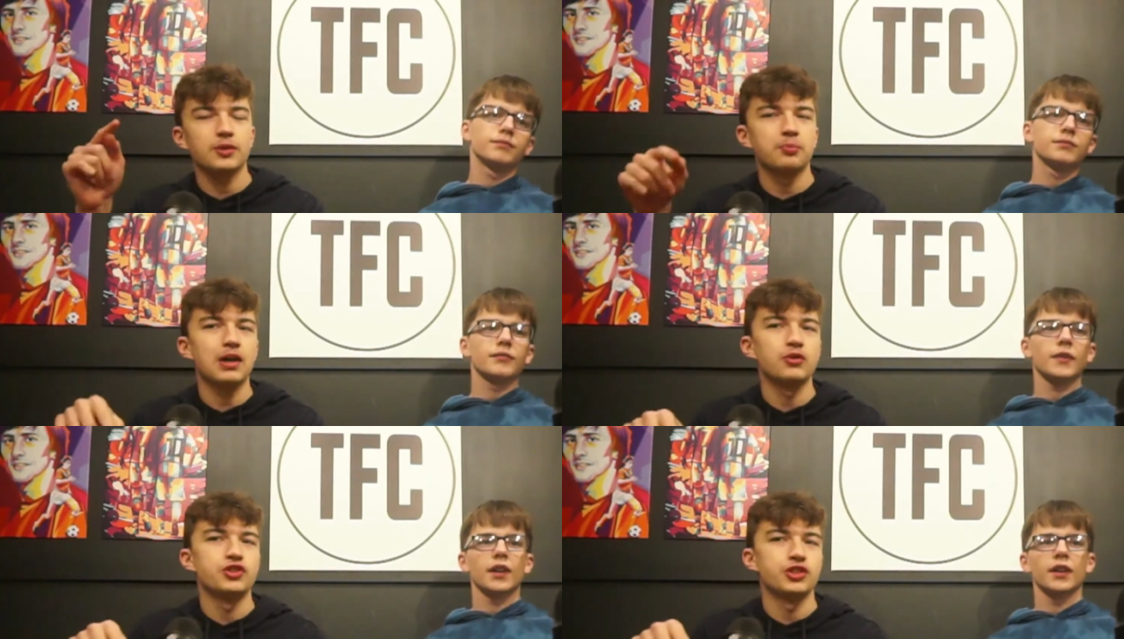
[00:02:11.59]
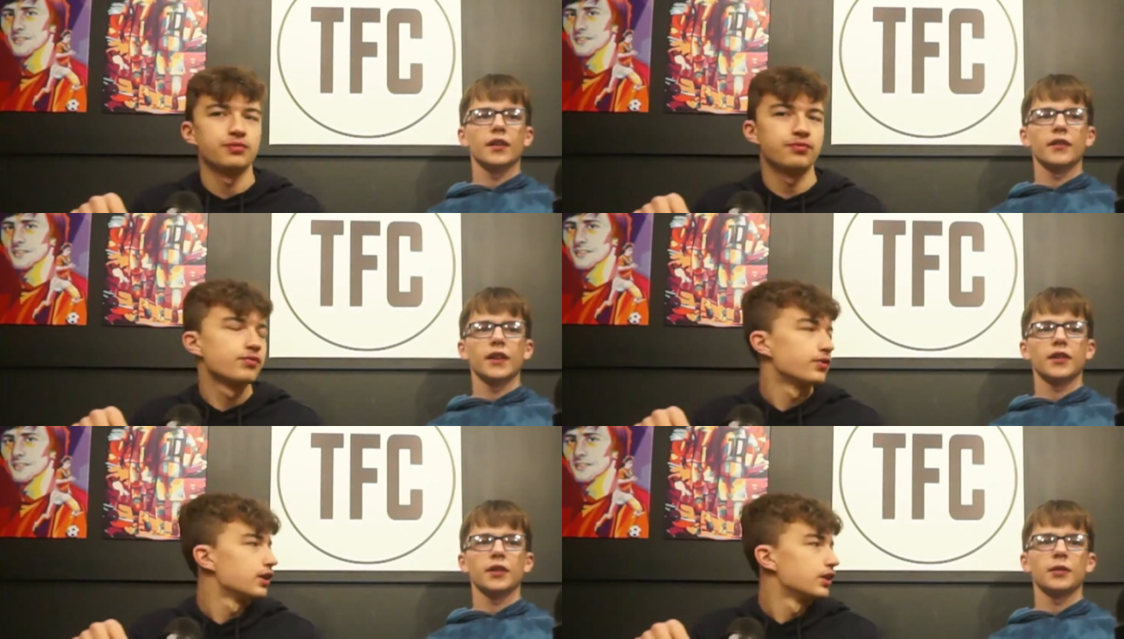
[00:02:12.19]
Speaker 1: Belgium.
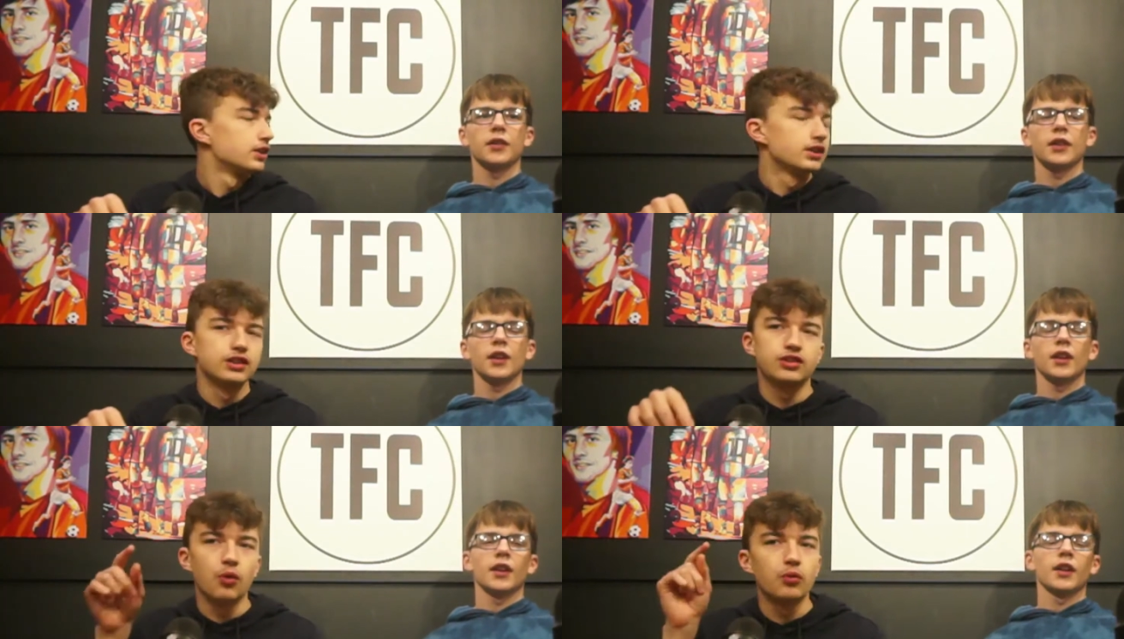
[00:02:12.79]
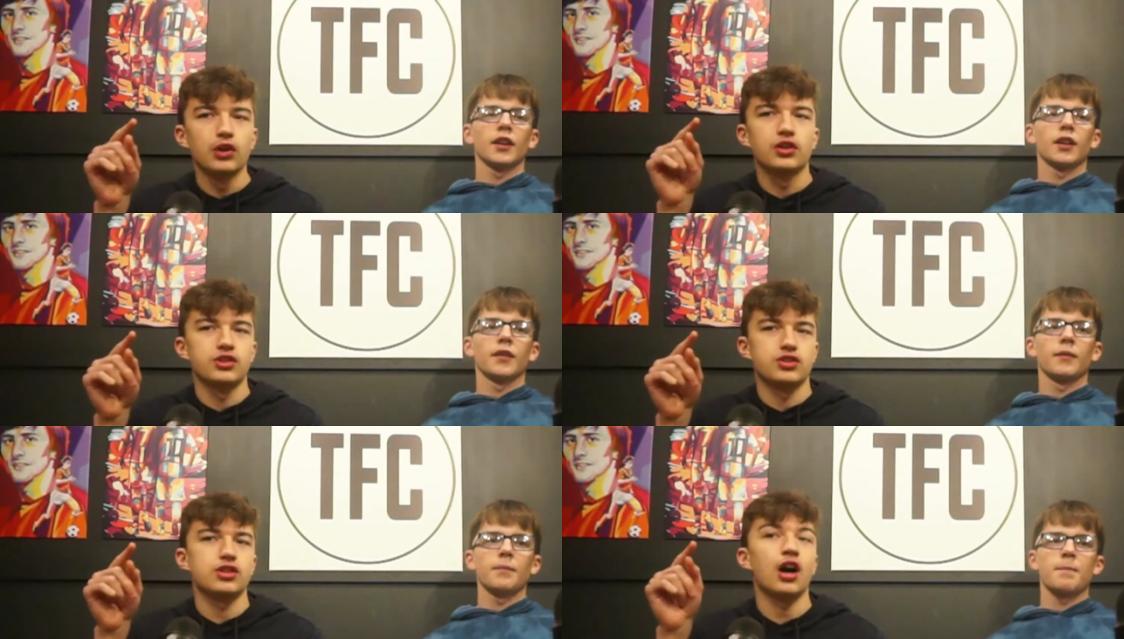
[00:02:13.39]
This is don't look
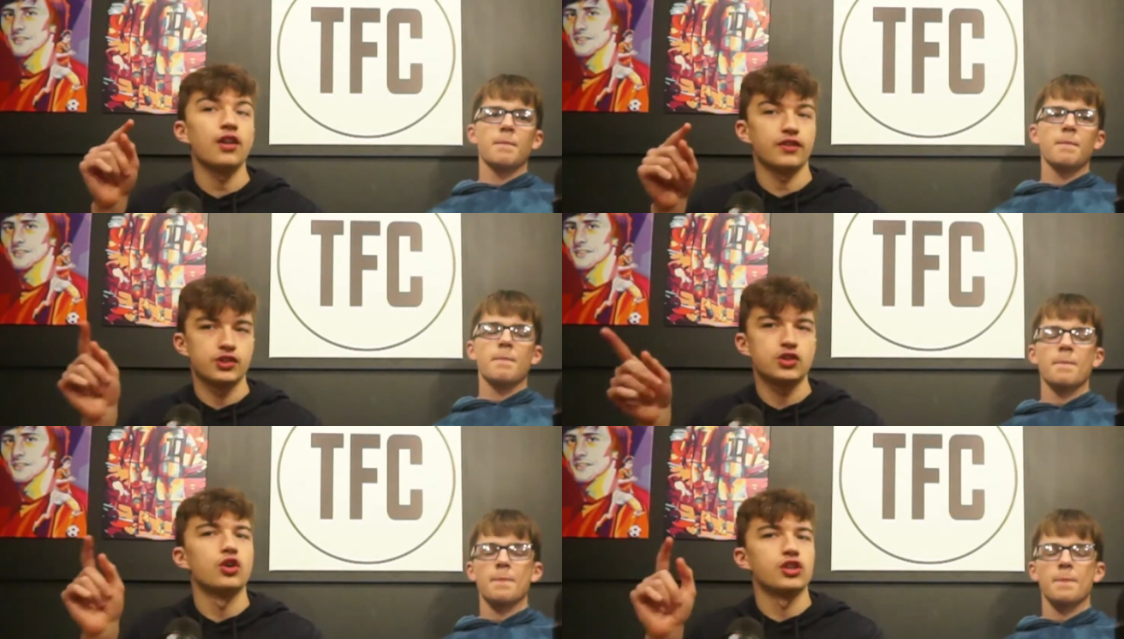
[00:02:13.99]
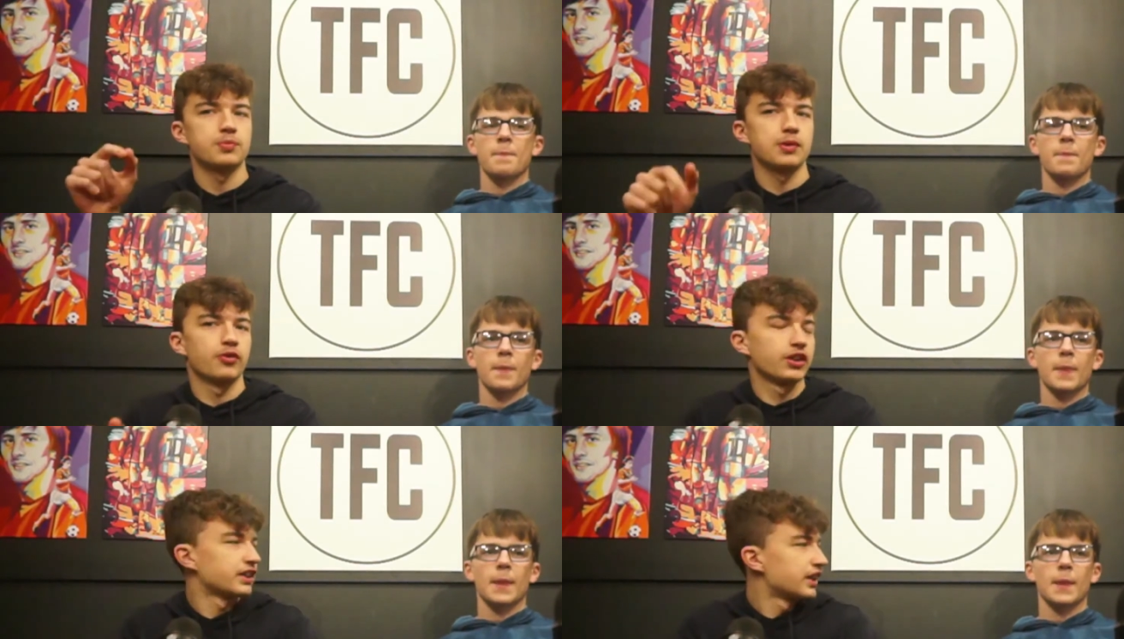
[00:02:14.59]
as aren't as strong as people
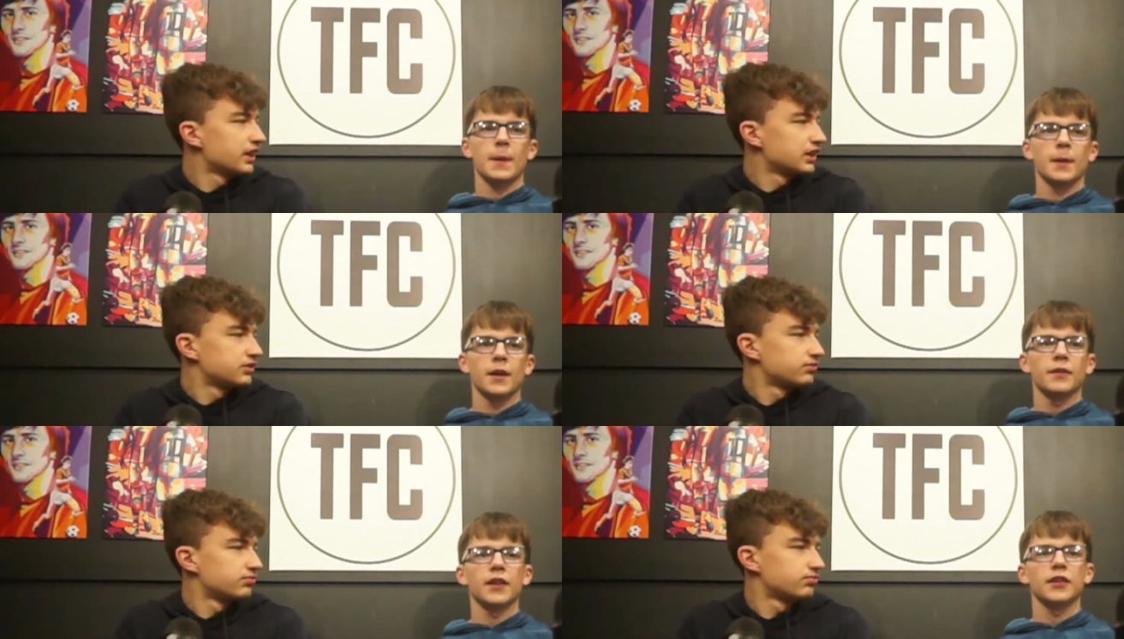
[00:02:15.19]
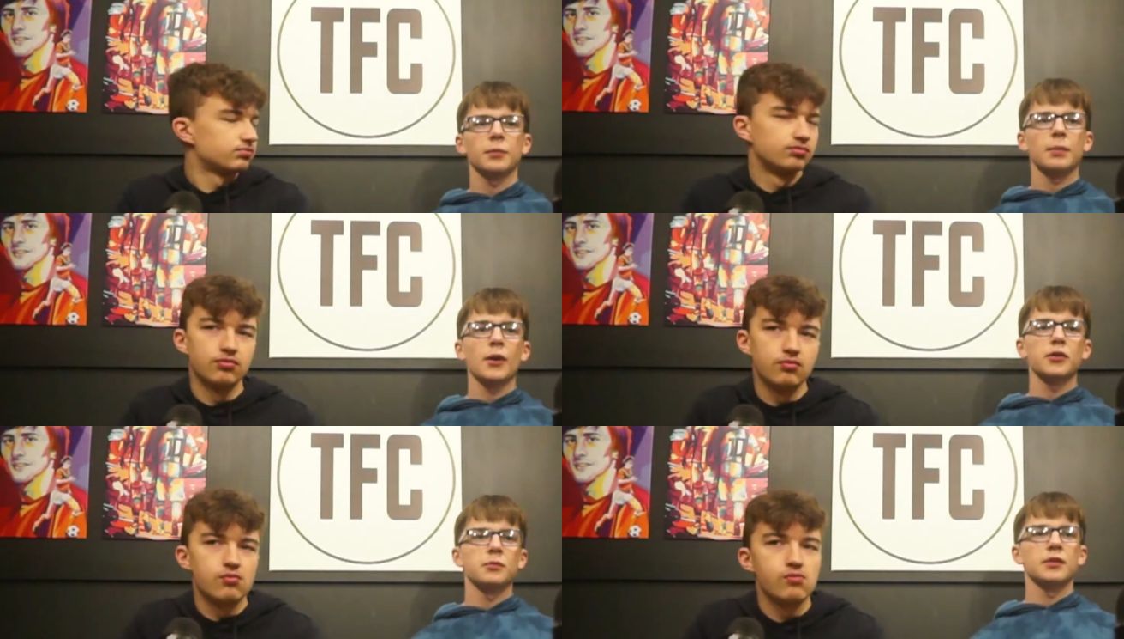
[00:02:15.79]
think they are.
Speaker 2: This is
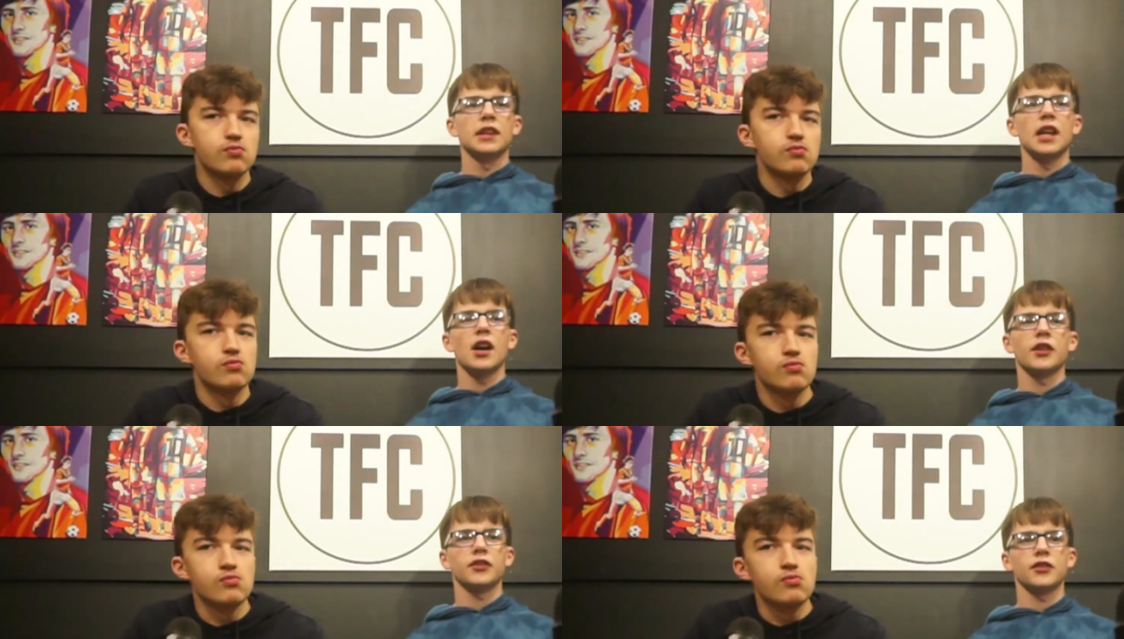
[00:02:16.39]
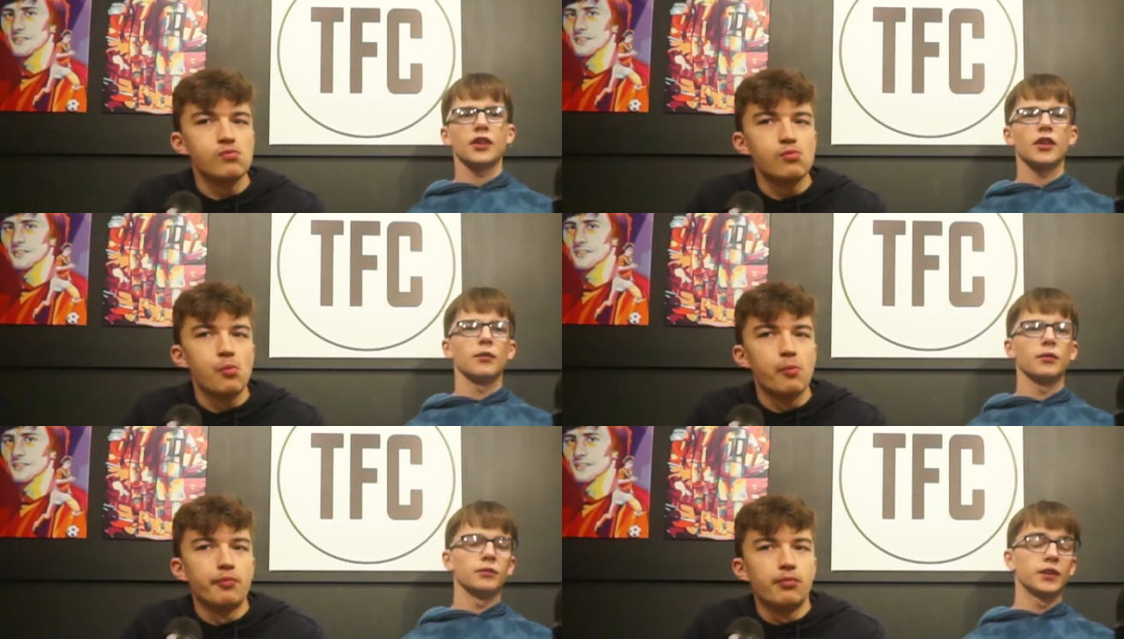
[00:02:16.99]
Belgium's last
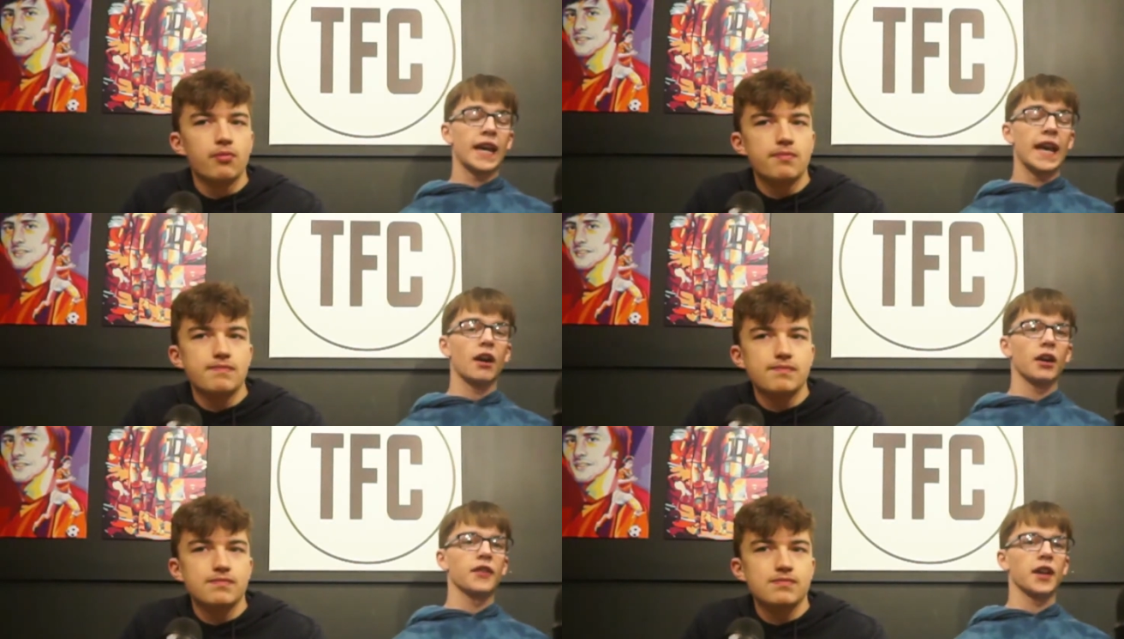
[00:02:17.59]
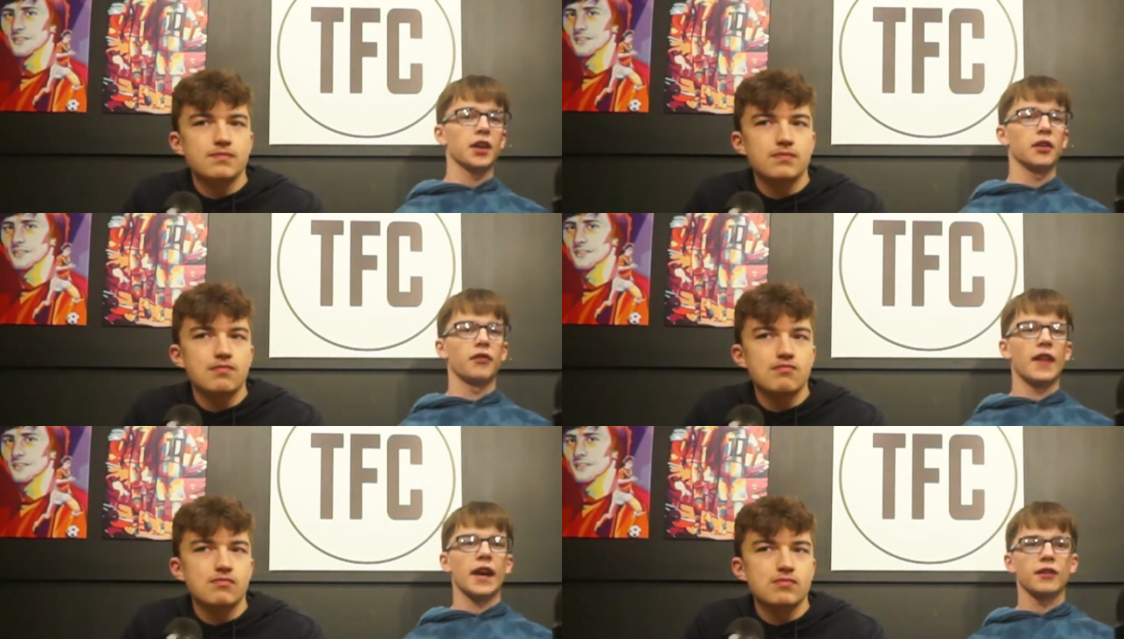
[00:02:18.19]
year, I think, of
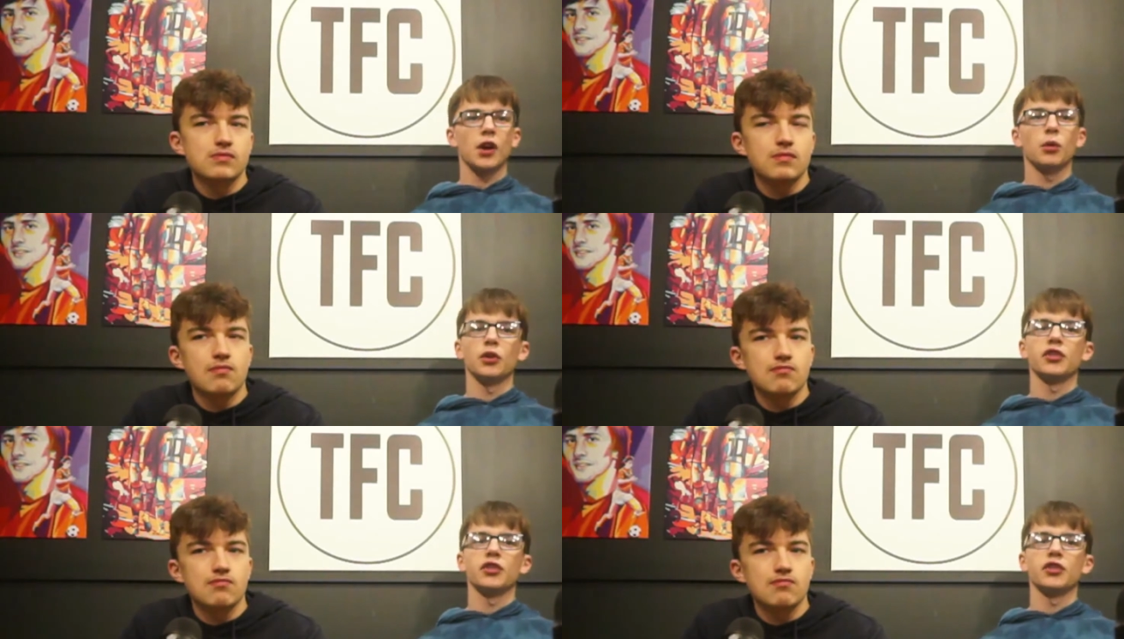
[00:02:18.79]
their golden